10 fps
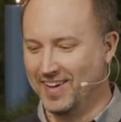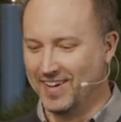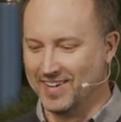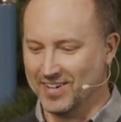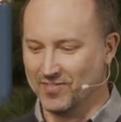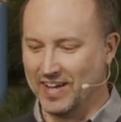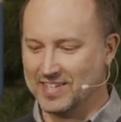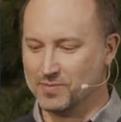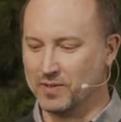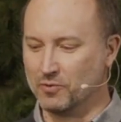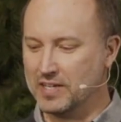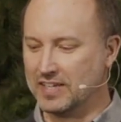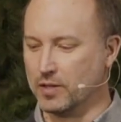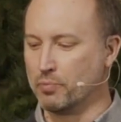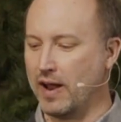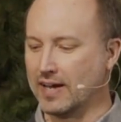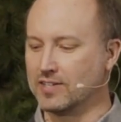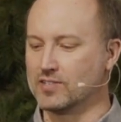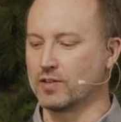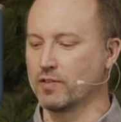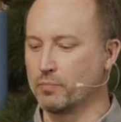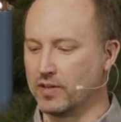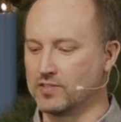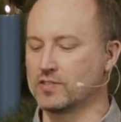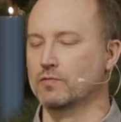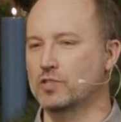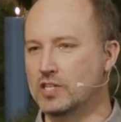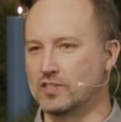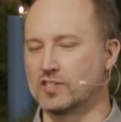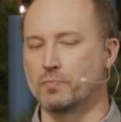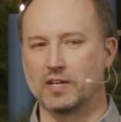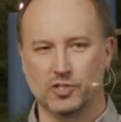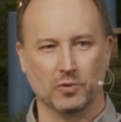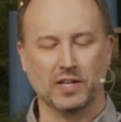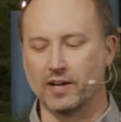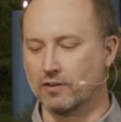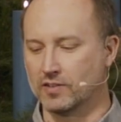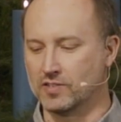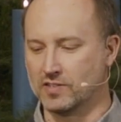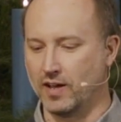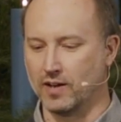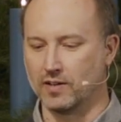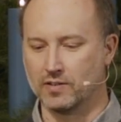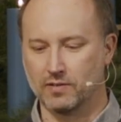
um, has been reading The Practice of the Presence of Jesus by Joni Eareckson Tada.